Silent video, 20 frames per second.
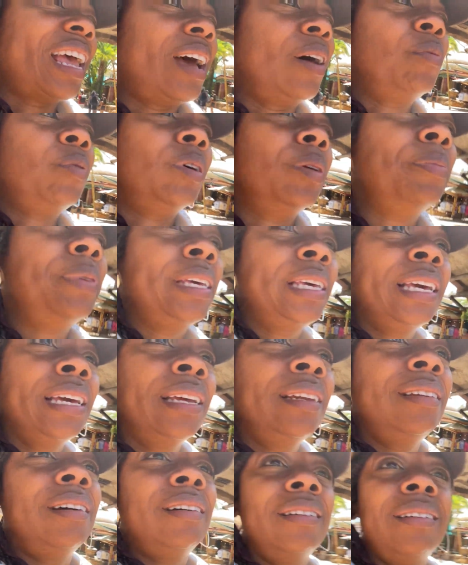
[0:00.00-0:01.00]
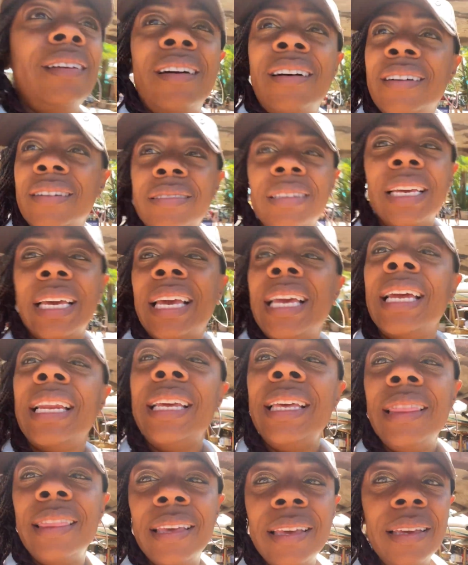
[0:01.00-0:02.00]
I won't be getting on hardly
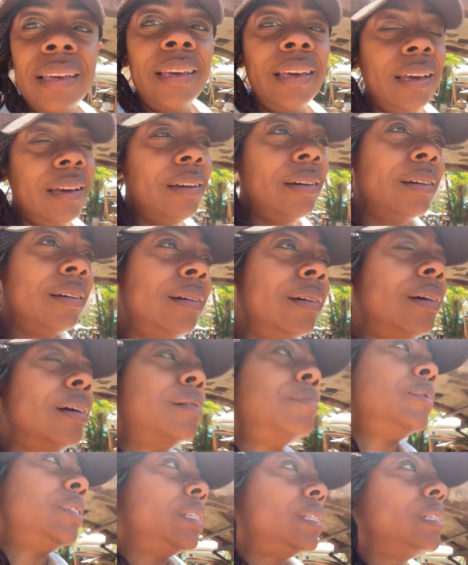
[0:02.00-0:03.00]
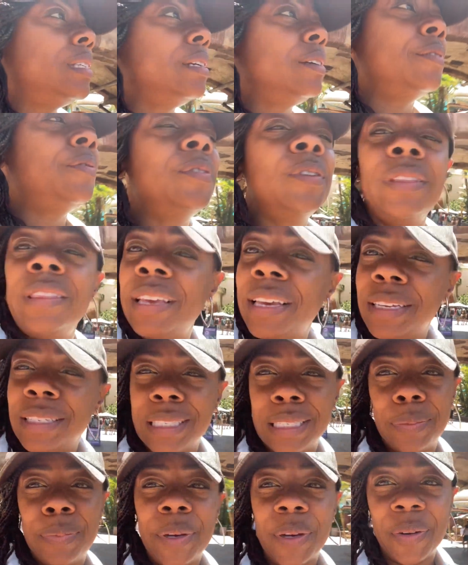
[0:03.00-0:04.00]
anything here. I'm just here for the
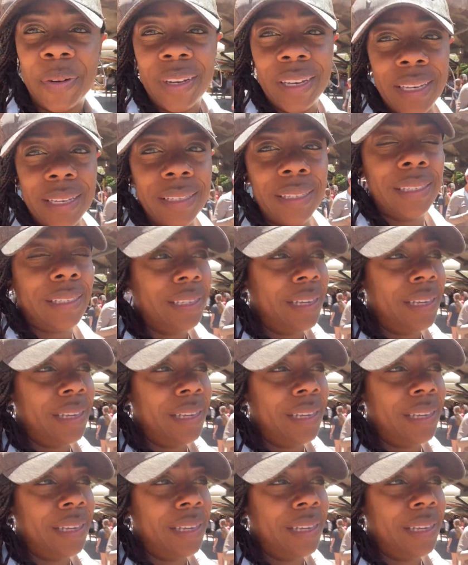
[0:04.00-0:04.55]
experience.